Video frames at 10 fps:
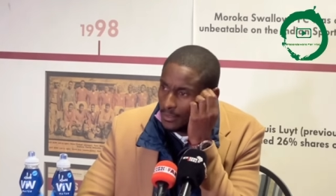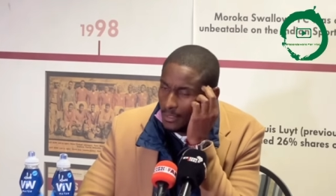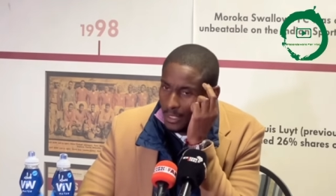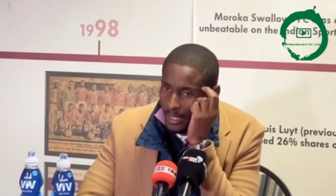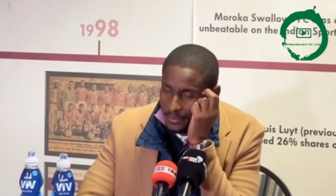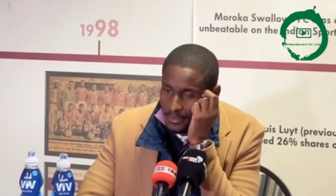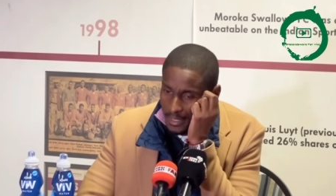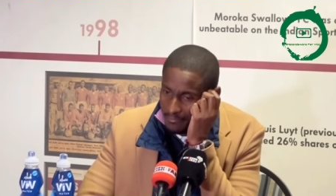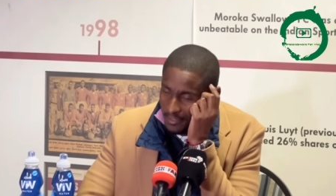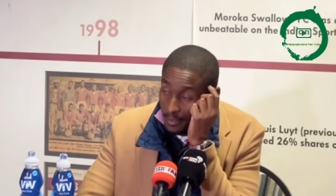and
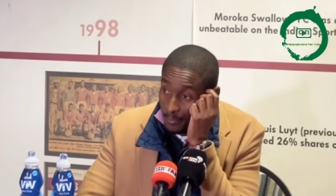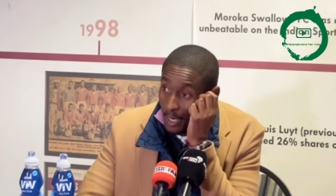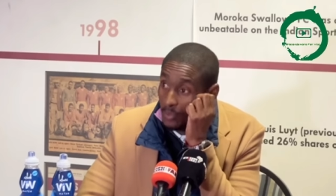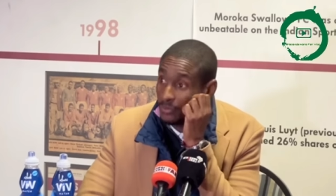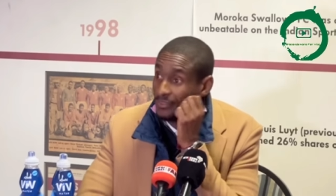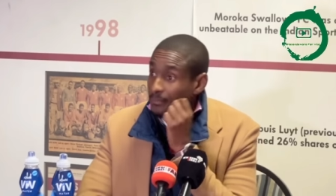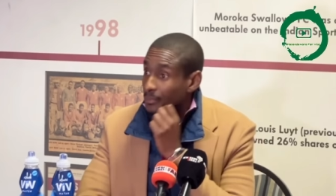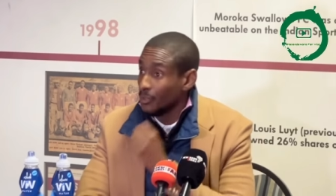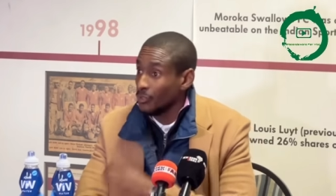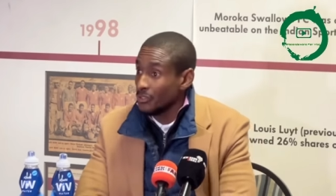I'm very proud of him
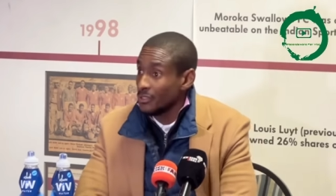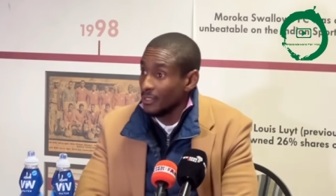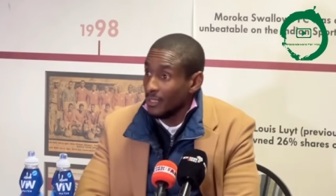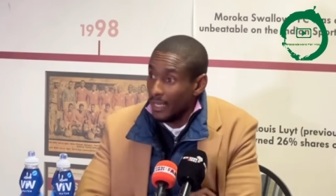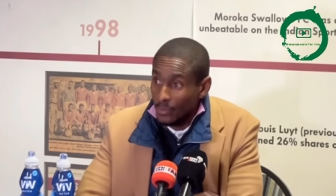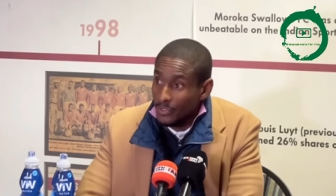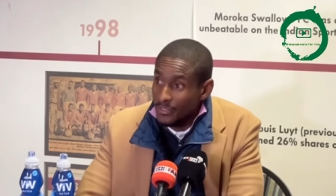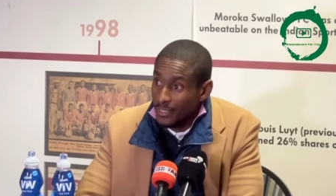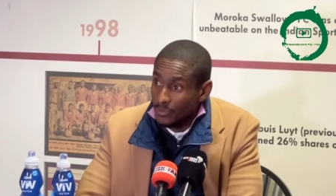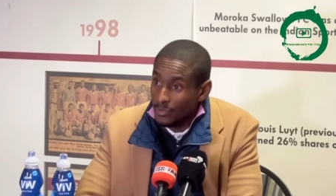because uh, I always
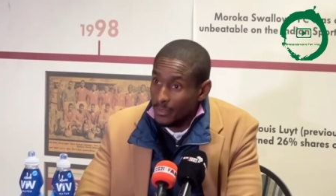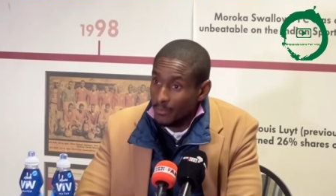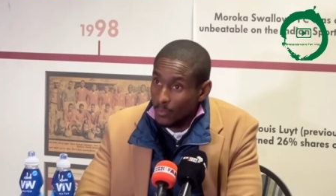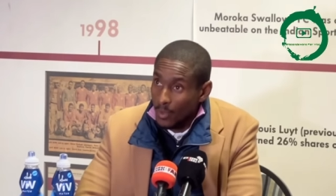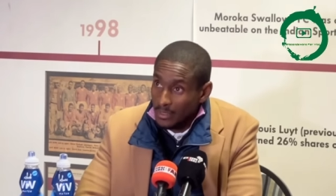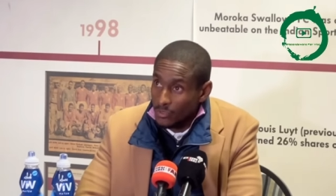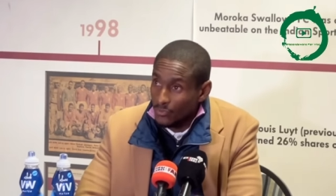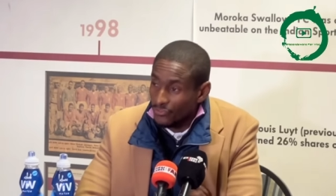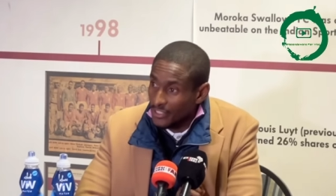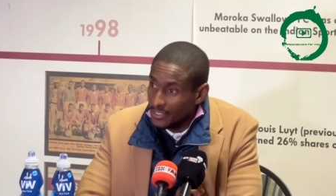say to them, once you
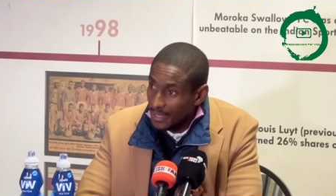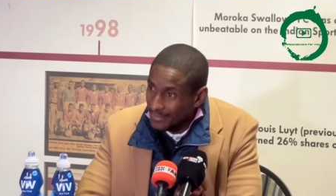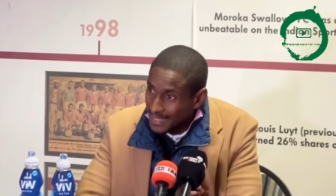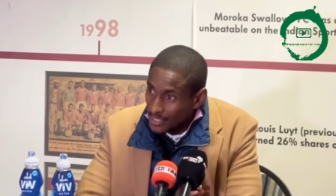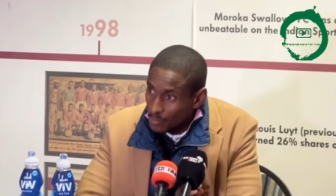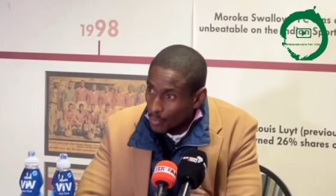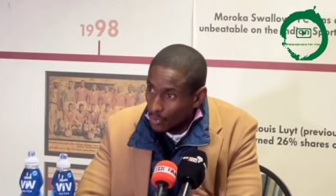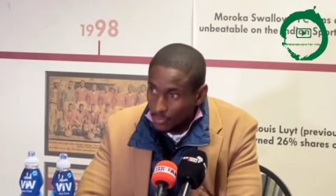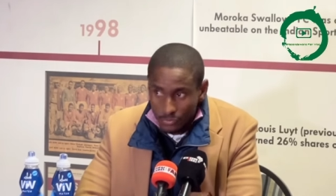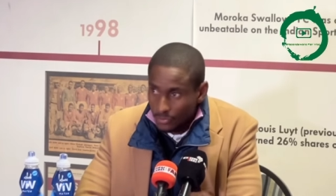feel something
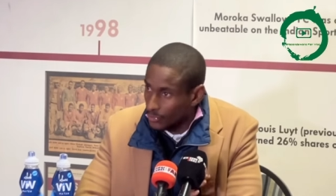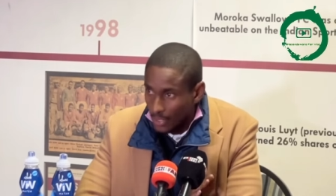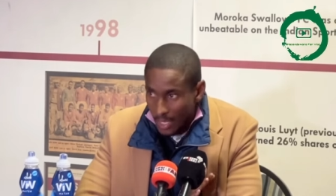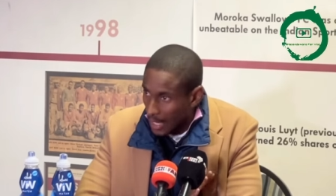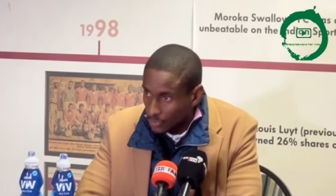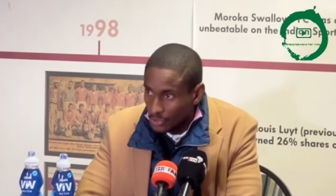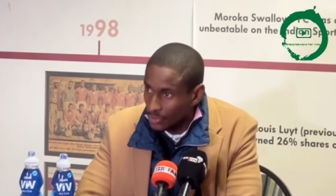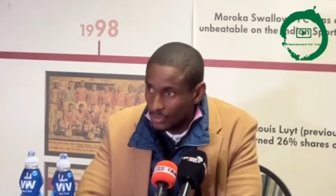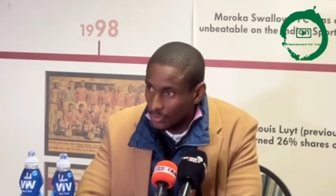small, you, out.